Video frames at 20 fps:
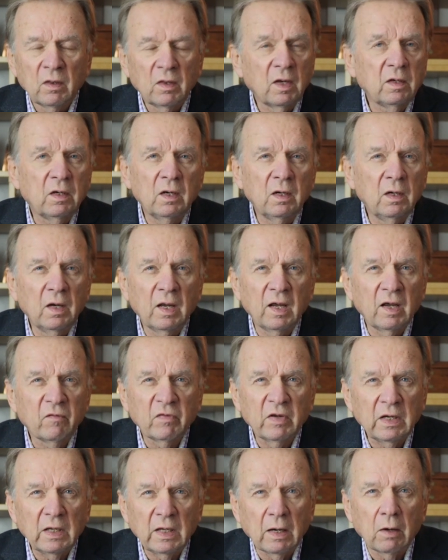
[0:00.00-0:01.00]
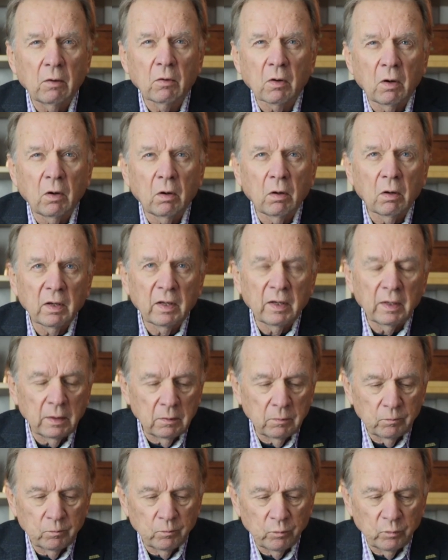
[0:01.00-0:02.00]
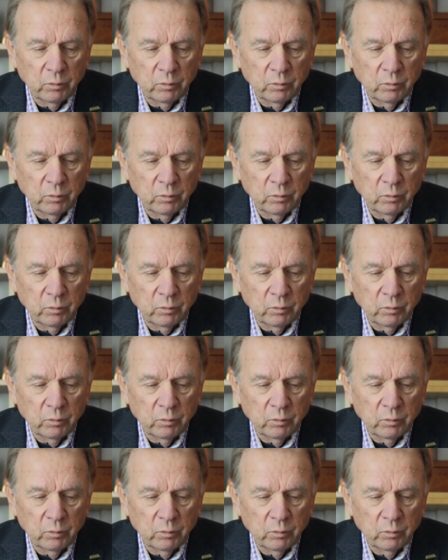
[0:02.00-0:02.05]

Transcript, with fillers: that didn't have any alcohol in it.